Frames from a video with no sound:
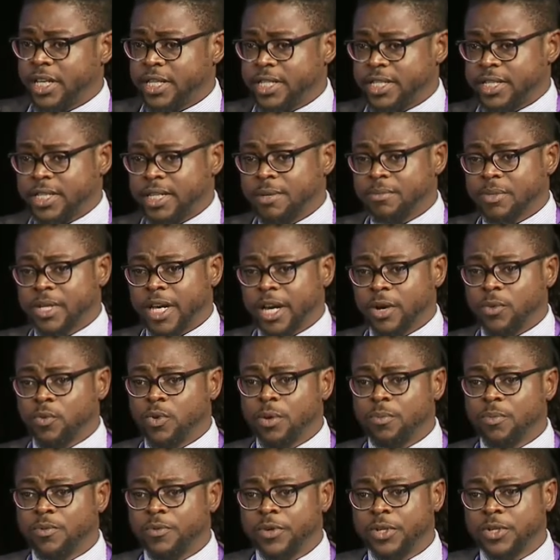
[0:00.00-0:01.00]
it seemed like
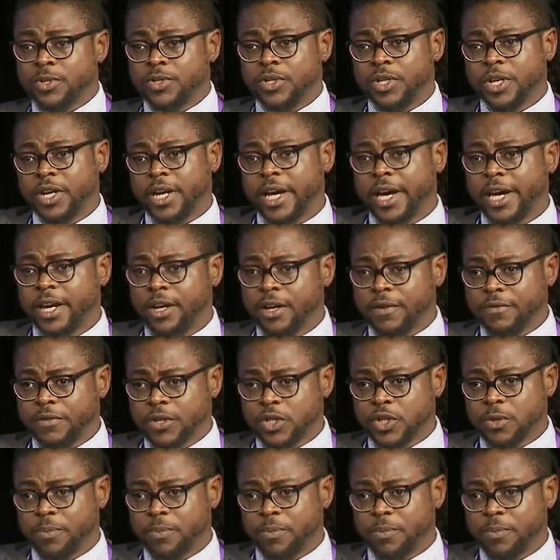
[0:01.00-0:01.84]
we're moving to the other end of the